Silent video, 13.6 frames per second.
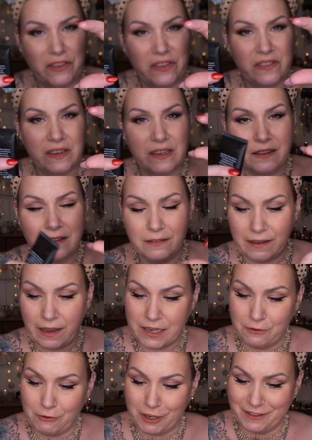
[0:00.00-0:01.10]
seen the little
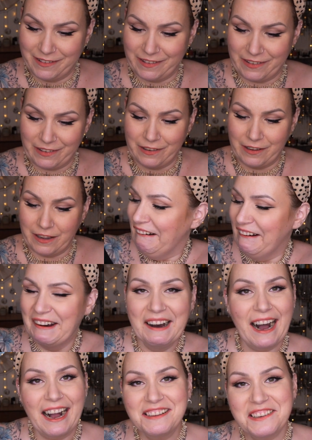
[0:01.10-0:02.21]
tiny ones.
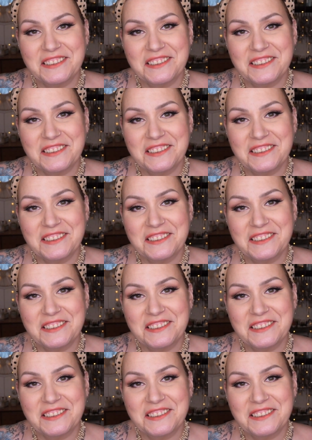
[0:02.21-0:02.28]
I'm